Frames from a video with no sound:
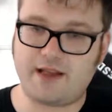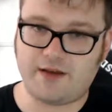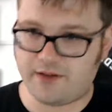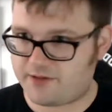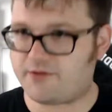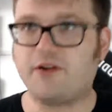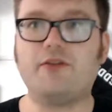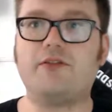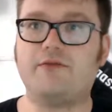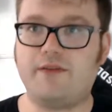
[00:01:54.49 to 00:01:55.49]
how they
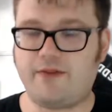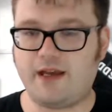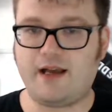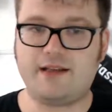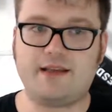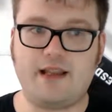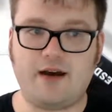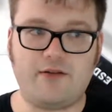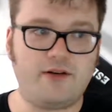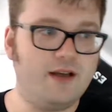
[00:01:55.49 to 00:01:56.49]
struggle with that and
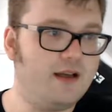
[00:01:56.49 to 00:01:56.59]
how,